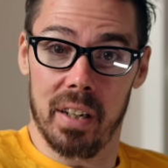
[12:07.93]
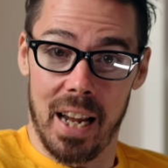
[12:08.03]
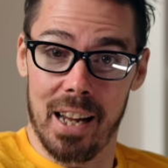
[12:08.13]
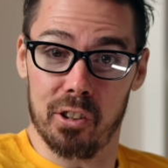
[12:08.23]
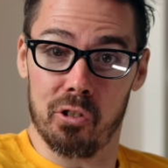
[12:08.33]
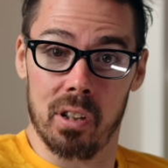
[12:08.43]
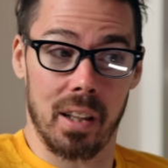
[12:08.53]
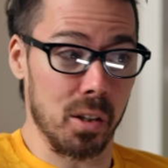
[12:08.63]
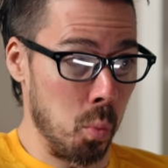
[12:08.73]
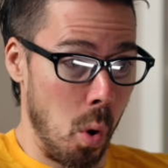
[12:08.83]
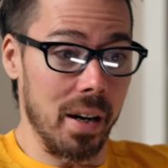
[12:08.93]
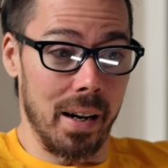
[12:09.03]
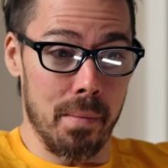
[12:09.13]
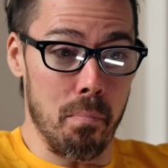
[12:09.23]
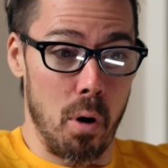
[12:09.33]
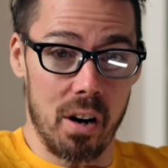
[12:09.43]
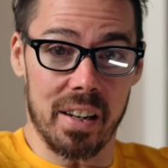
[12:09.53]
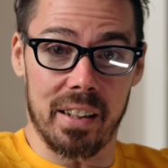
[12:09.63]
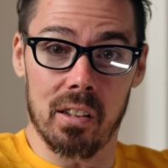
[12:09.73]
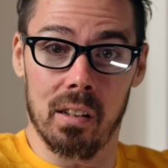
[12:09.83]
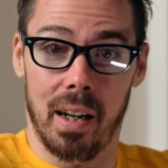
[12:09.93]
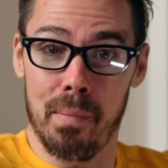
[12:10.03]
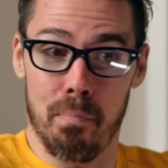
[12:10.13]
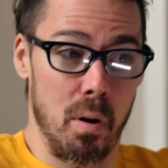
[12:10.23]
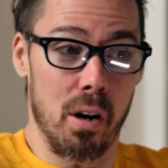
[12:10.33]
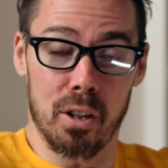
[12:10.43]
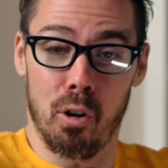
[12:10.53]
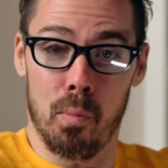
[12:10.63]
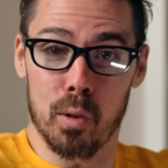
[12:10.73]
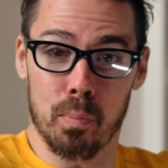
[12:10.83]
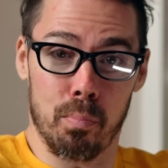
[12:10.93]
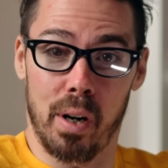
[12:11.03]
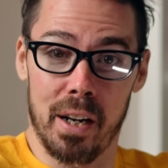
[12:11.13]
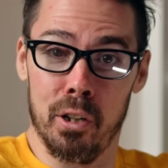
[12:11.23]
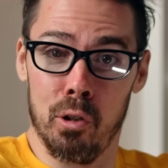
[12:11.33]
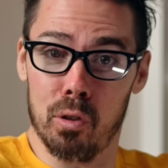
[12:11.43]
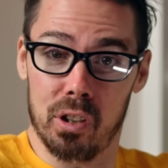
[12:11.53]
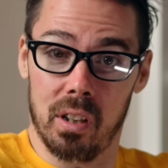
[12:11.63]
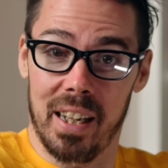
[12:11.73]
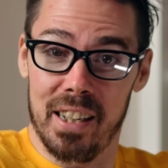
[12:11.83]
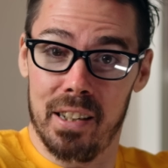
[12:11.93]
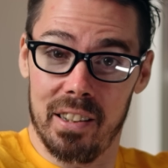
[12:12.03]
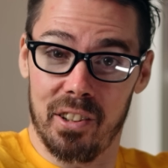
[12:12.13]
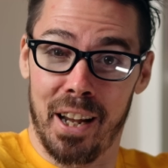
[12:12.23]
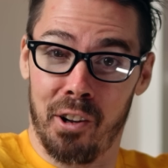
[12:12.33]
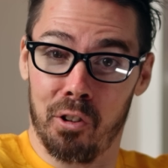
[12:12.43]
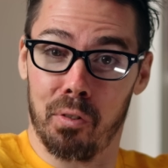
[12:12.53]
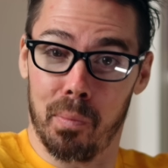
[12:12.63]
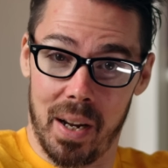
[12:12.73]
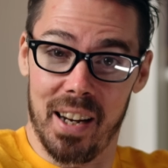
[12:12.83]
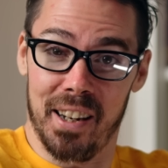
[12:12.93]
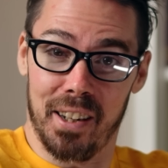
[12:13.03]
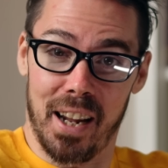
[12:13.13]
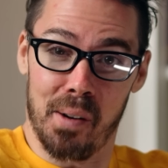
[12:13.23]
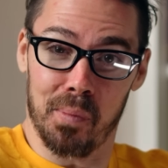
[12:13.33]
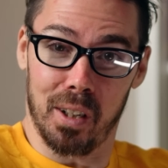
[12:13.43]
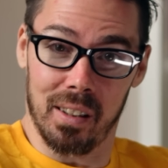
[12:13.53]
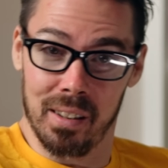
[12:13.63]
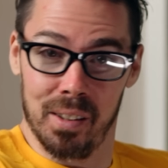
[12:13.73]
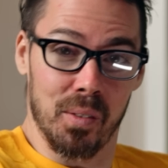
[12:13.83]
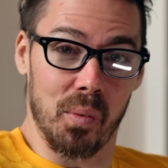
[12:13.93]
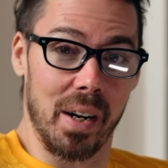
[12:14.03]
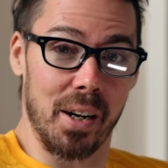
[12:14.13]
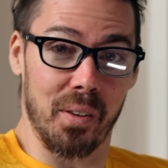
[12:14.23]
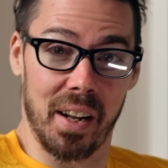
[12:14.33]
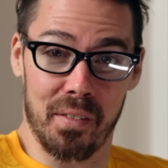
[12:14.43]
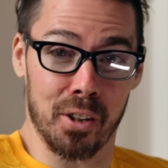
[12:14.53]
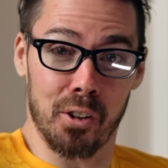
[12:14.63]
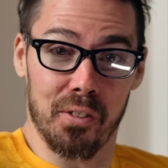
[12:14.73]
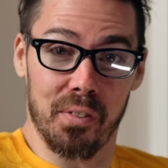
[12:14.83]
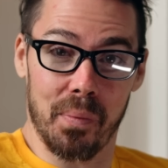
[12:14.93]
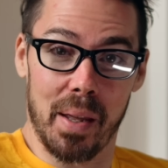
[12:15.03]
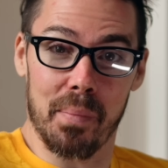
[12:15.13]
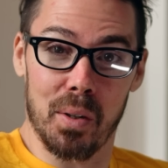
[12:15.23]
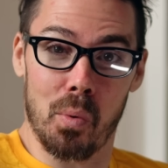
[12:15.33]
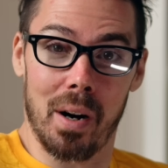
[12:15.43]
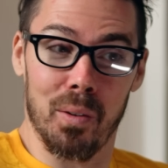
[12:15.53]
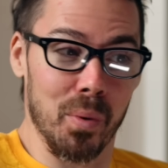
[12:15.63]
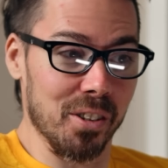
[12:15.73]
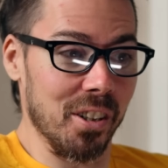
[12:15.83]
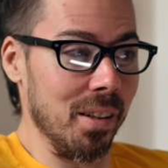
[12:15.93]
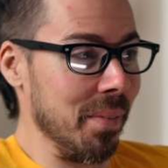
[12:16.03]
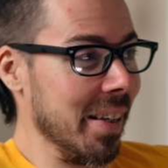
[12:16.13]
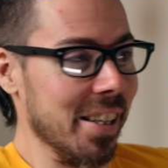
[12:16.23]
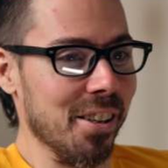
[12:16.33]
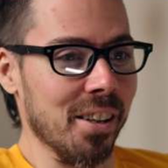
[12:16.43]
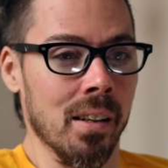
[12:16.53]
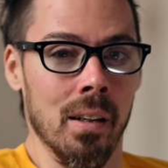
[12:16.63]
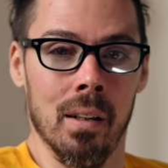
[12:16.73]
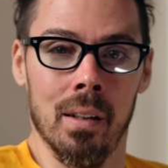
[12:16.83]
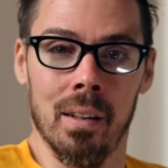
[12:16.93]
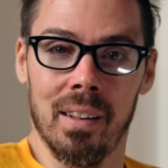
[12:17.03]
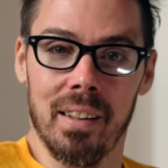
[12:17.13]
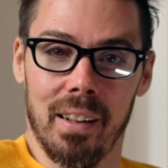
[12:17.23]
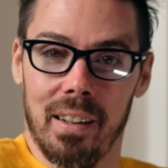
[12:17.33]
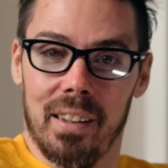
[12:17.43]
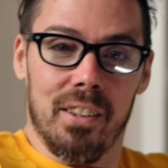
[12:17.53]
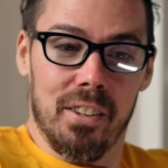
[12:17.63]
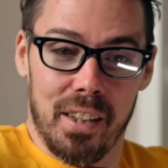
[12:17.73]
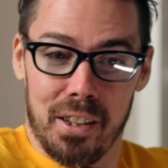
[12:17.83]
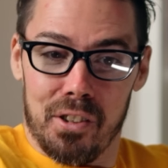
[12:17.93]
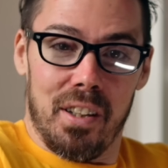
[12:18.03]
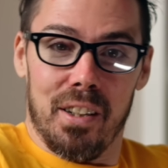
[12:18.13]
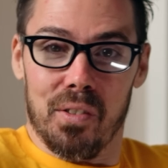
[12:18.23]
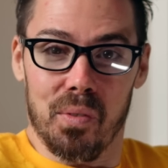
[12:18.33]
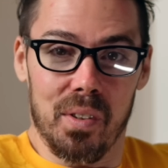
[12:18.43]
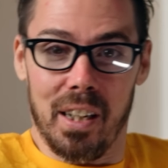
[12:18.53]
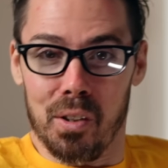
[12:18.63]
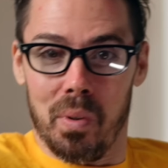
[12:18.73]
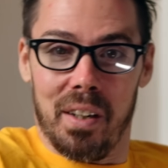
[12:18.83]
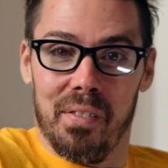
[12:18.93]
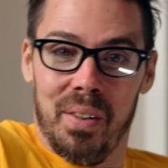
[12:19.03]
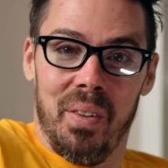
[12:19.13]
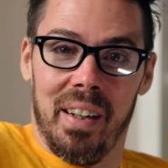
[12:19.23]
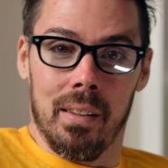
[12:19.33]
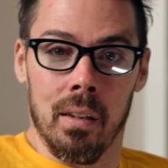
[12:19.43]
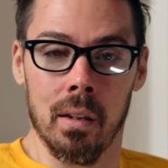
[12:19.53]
Yes, that's why I bought it. I bought it almost brand new, a slight discount from Aiden Camera. Wow, haven't heard from them in a while. Where's all my gear? Harry, test this, test whatever you want.